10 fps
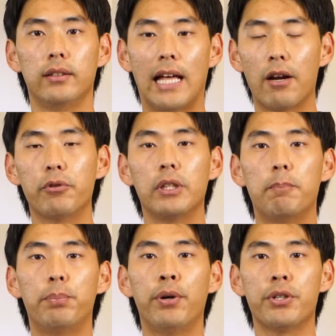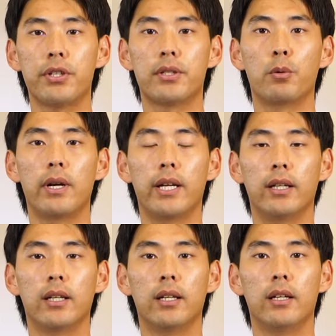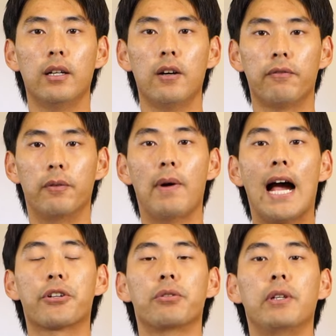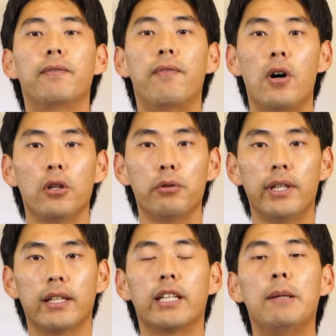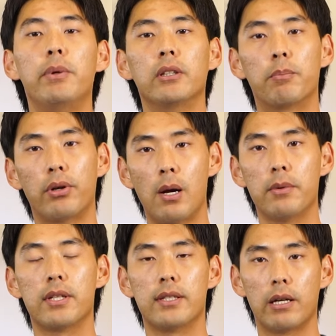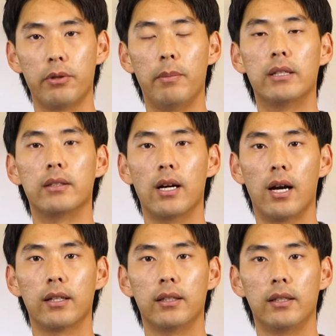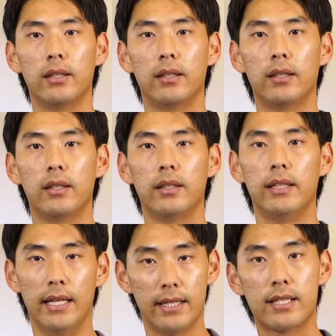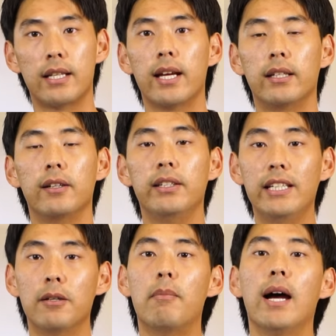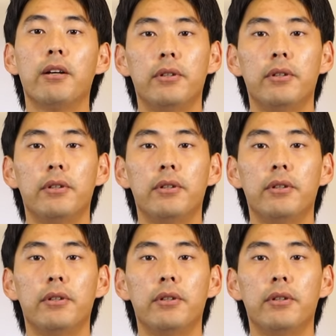that really pushes away from actually following and keeping the promises that we made to God. Instead, Nehemiah